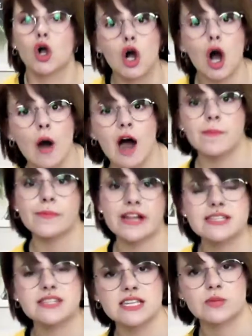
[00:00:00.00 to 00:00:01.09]
go up
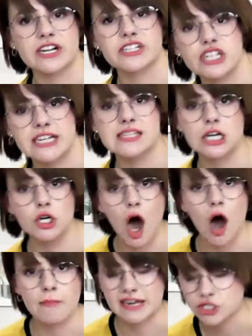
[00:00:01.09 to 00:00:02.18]
places where jeans are
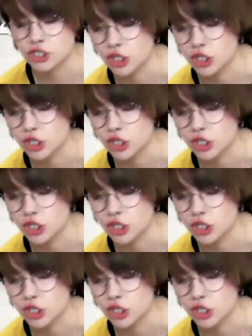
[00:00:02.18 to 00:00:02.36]
not meant